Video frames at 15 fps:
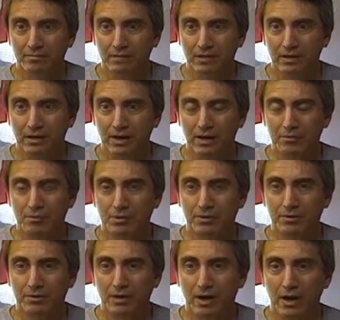Well, I would,
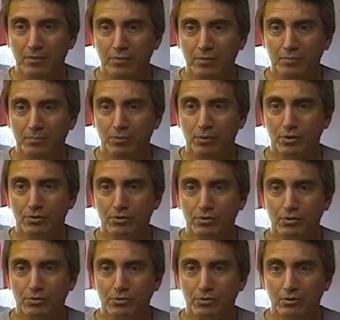I you would know. put
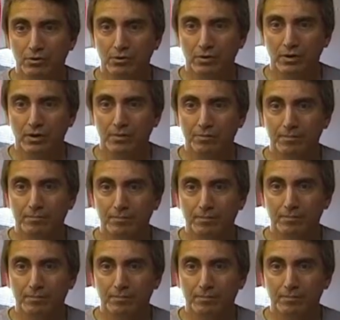your. Um...